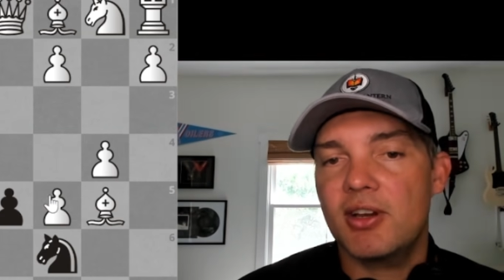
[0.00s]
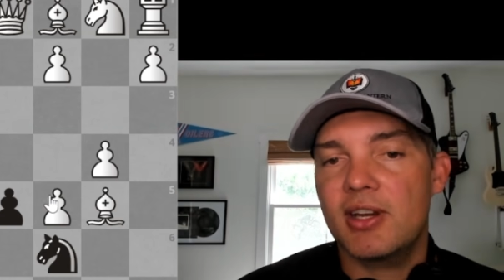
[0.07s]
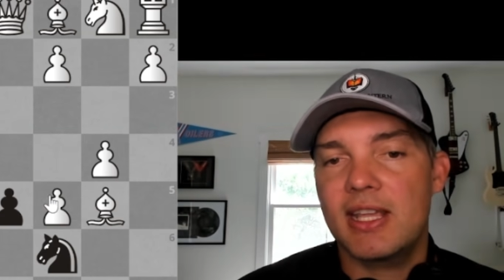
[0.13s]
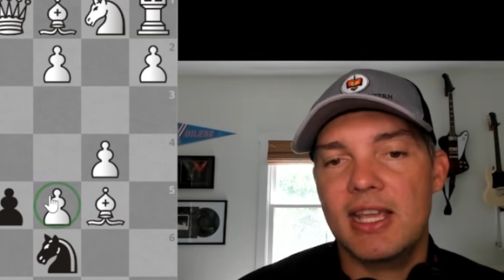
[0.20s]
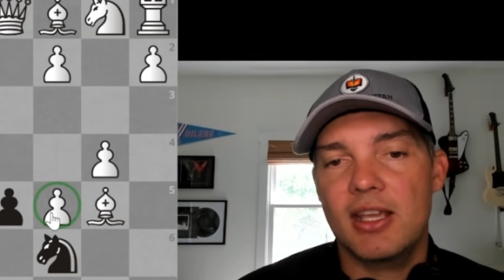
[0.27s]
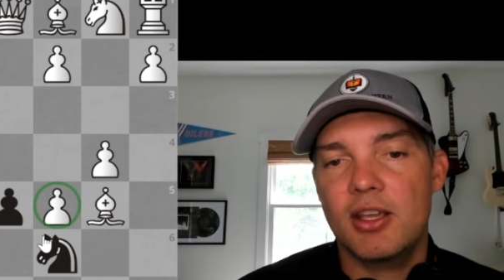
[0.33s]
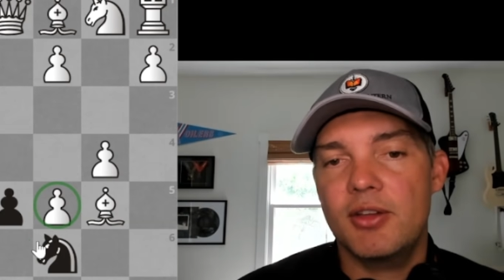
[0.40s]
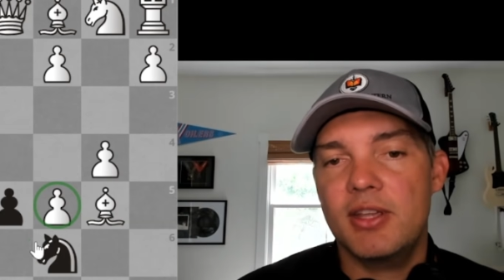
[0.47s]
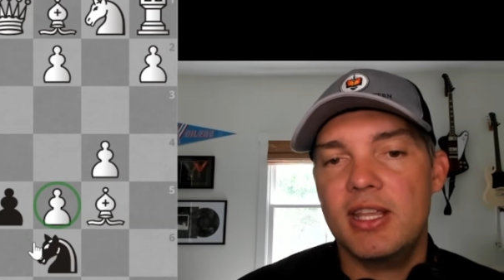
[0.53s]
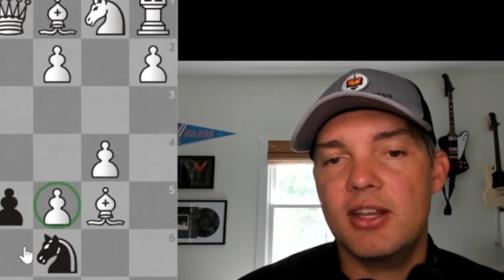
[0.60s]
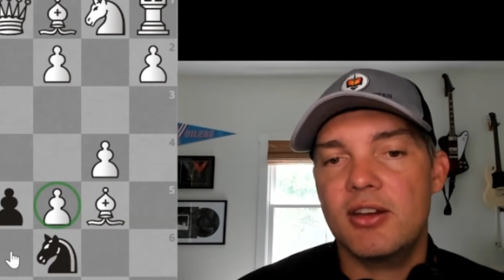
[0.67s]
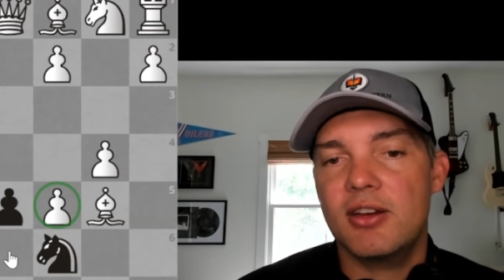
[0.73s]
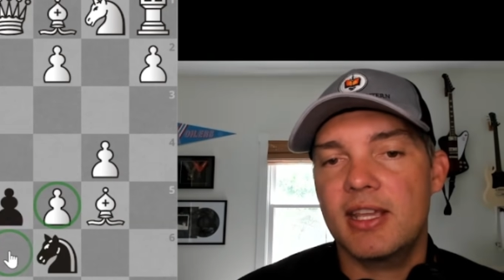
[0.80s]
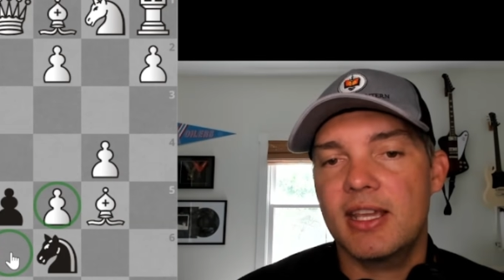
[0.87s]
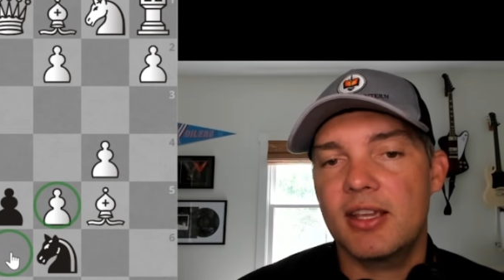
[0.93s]
It can't go
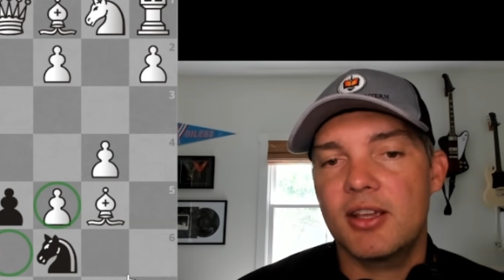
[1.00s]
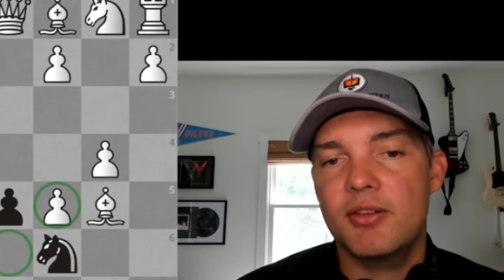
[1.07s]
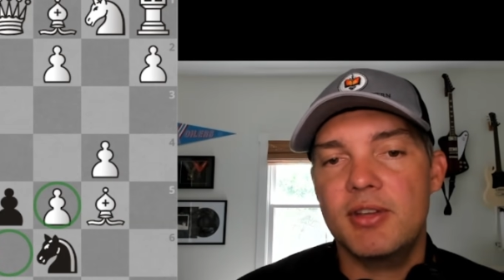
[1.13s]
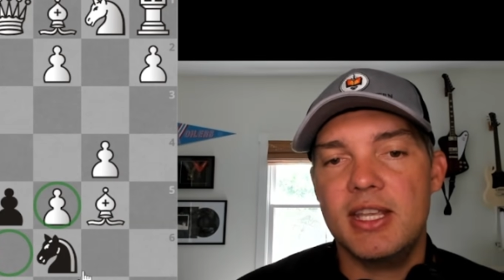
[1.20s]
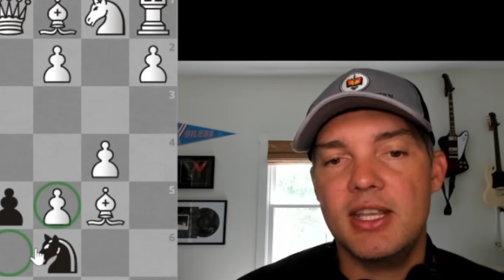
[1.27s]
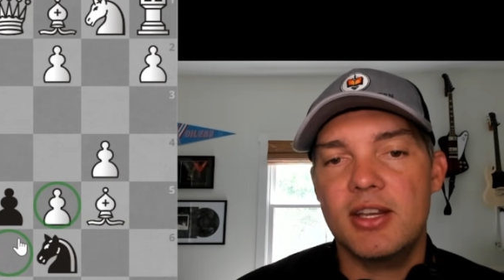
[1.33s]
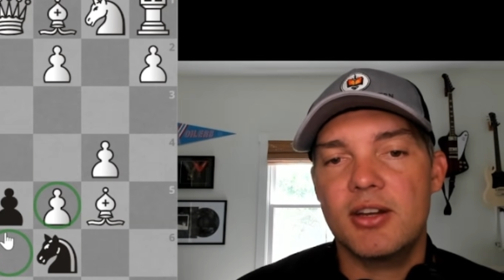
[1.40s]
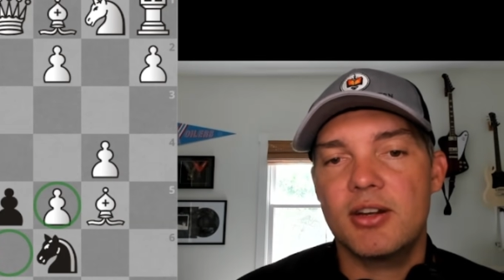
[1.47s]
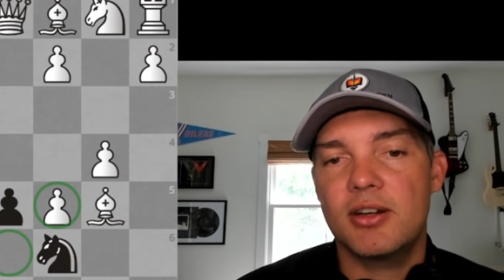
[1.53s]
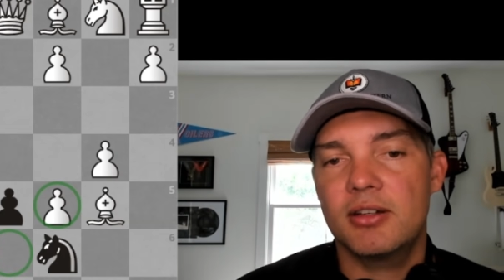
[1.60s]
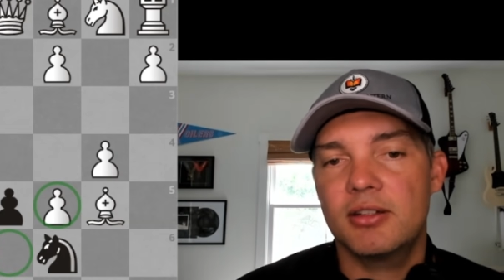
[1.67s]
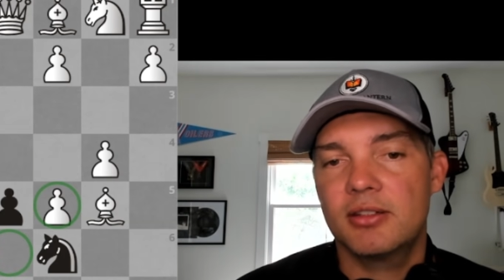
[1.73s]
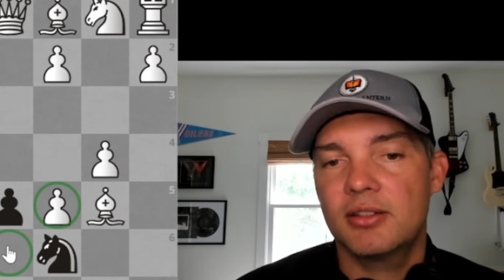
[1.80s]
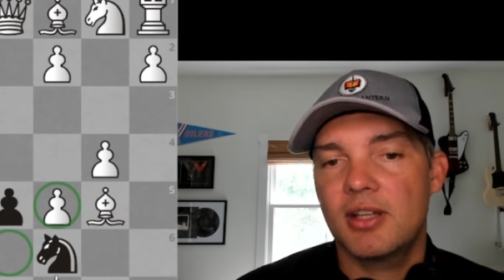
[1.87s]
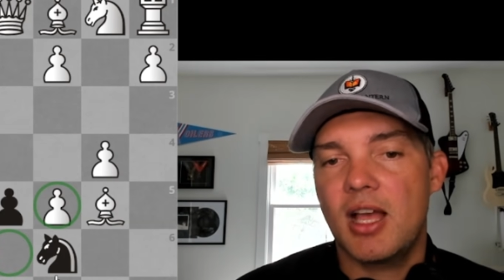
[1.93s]
here, can't go here,
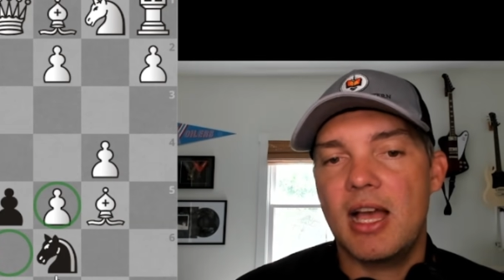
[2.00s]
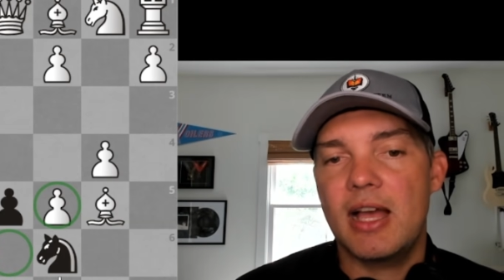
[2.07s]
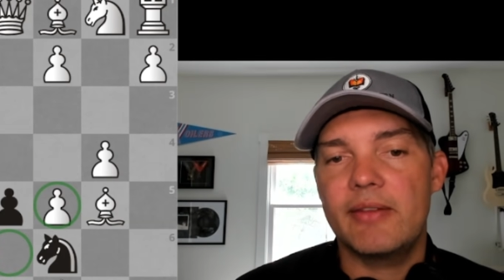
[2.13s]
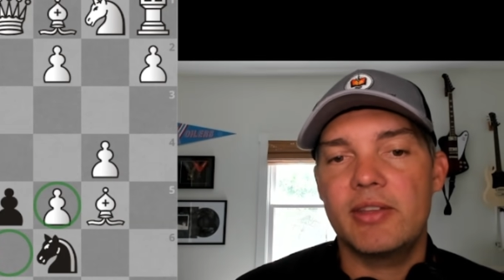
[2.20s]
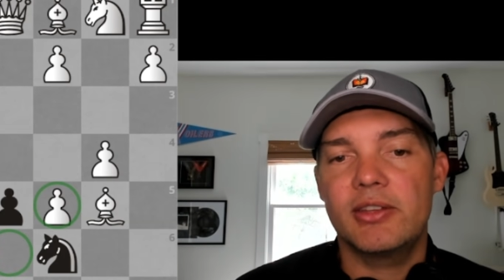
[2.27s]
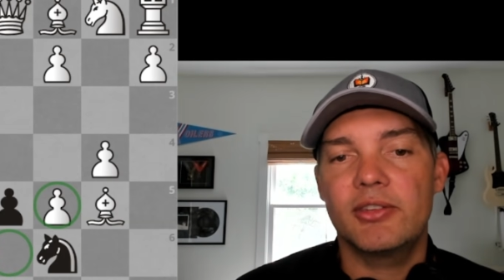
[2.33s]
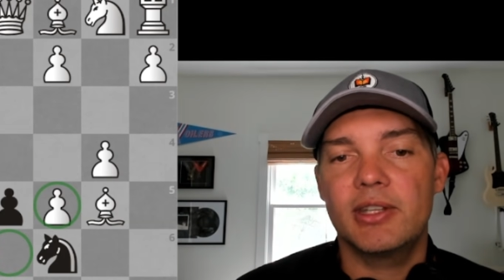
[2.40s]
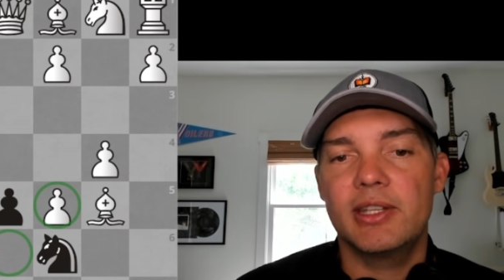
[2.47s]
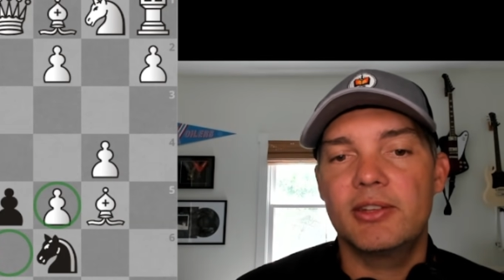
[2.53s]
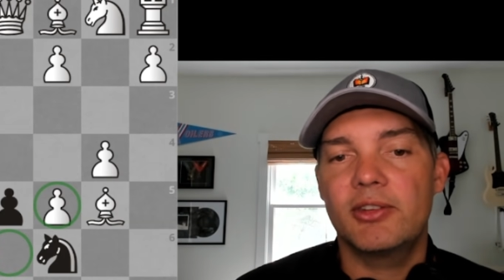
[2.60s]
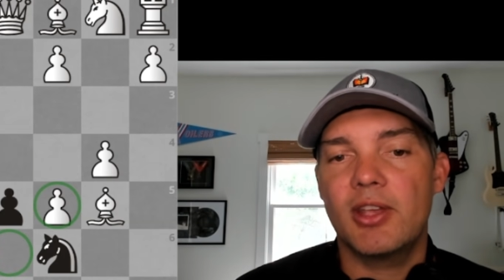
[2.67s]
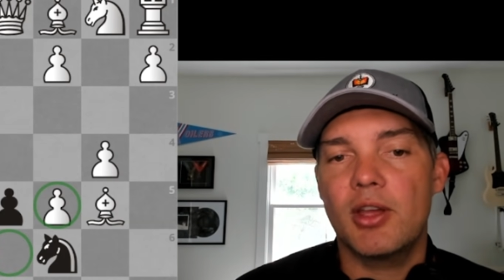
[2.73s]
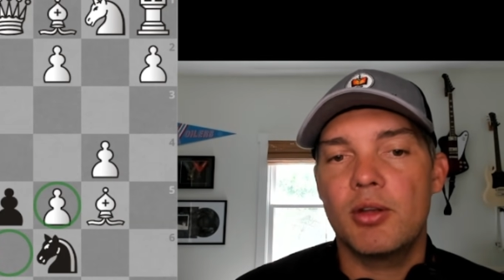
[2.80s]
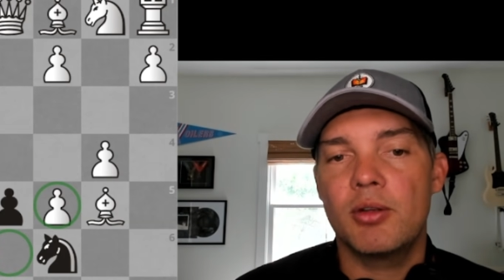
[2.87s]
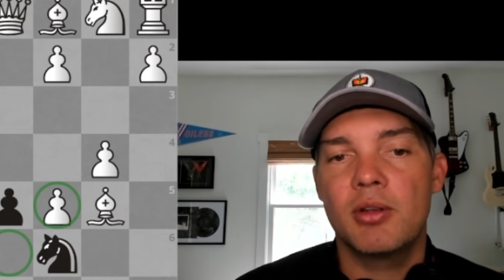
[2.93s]
obviously.
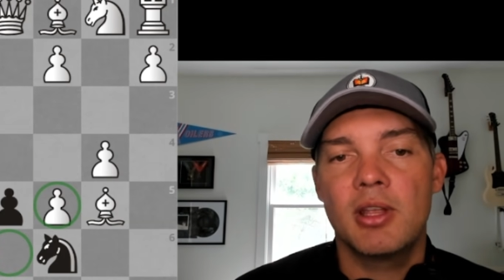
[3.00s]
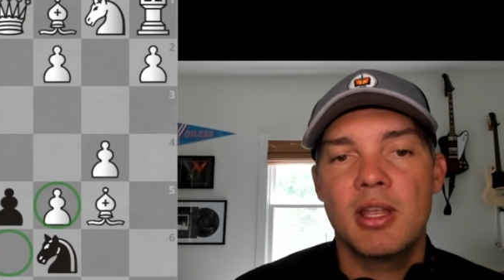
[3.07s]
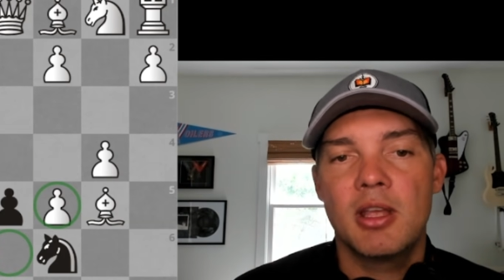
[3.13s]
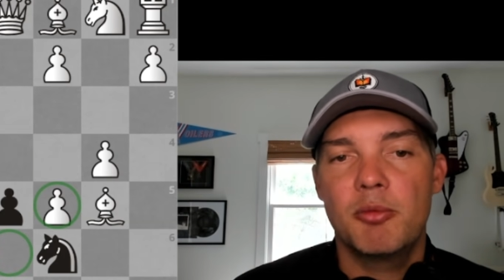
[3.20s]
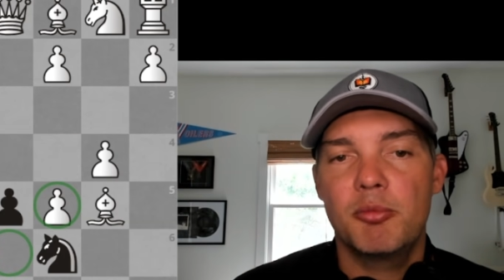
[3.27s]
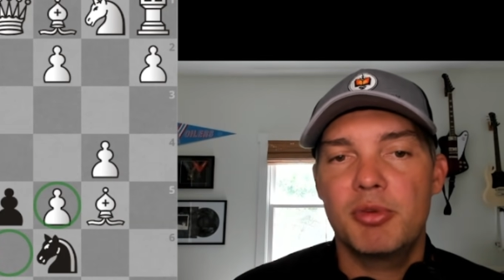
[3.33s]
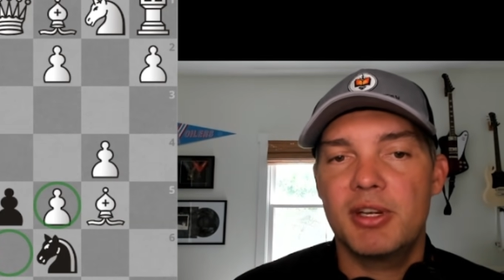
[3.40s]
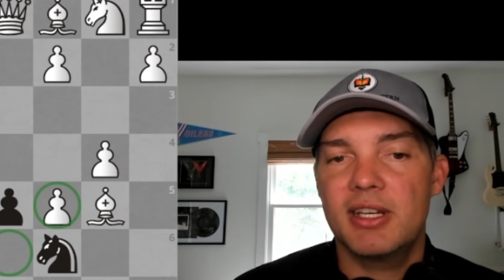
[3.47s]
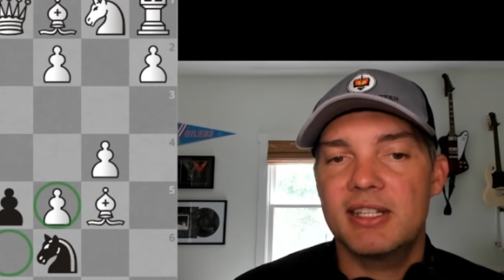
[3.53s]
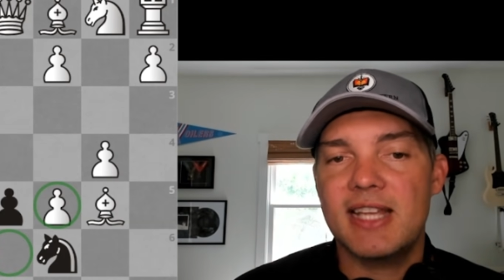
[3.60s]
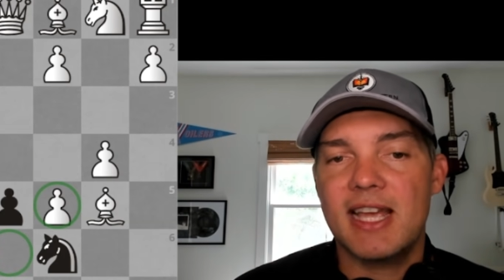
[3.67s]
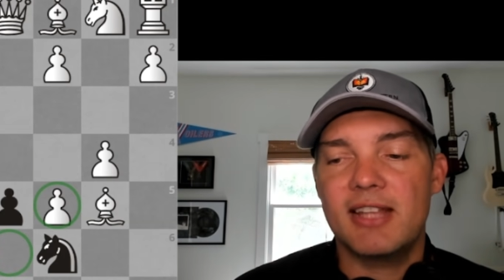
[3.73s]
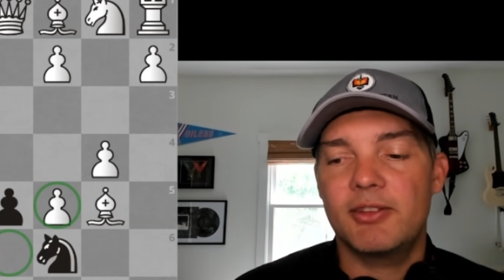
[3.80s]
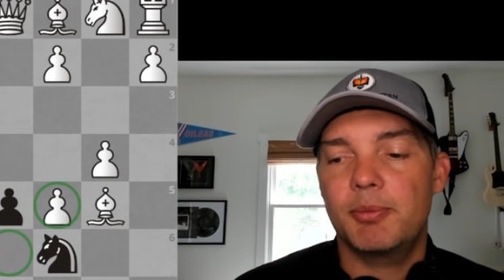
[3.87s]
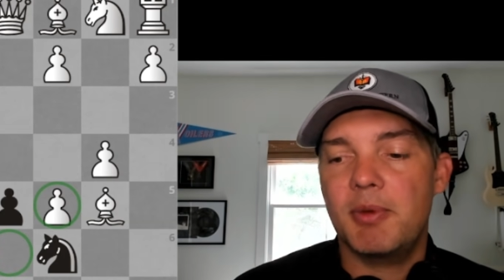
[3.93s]
So put in a
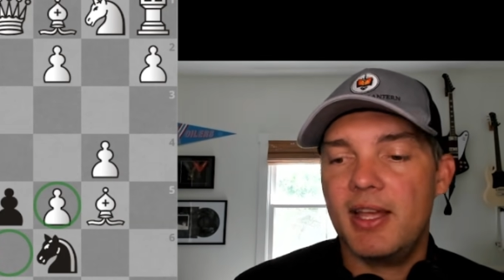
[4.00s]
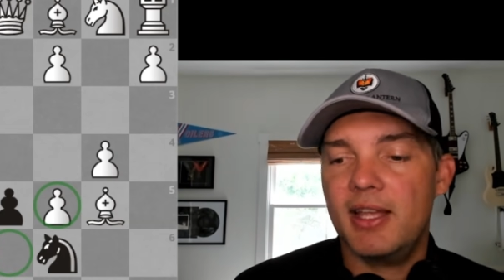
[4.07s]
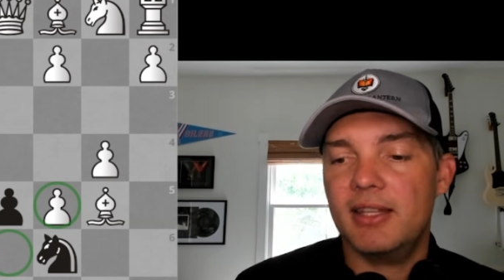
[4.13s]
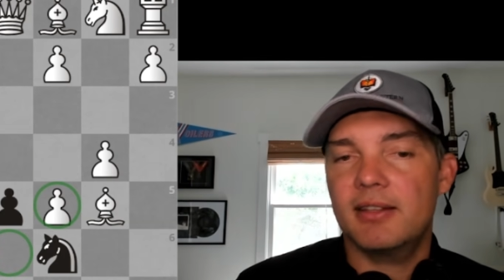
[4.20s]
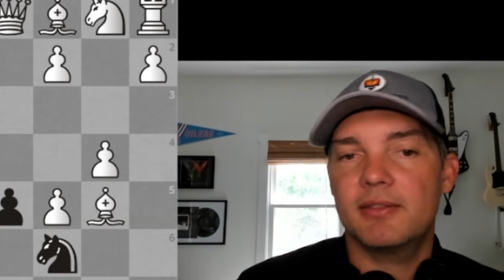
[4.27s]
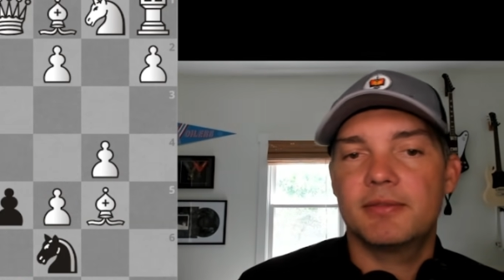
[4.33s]
tight spot.